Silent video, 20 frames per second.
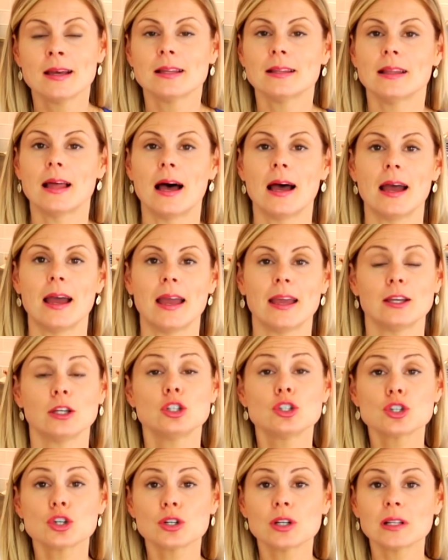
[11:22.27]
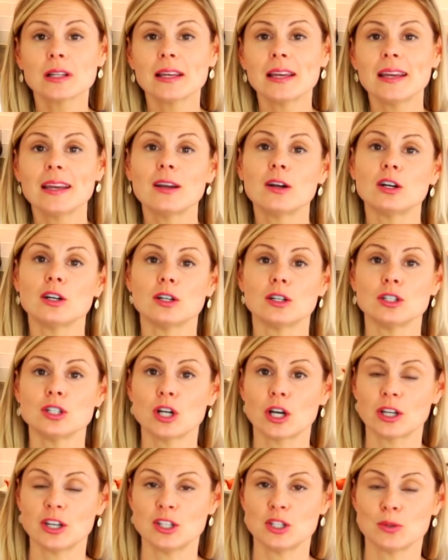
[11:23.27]
like journaling or
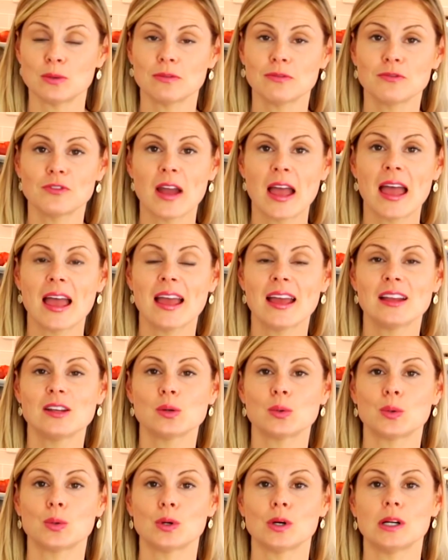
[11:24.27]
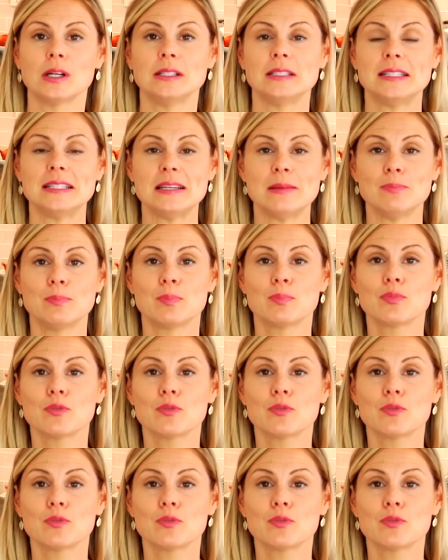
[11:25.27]
talking to a friend or deep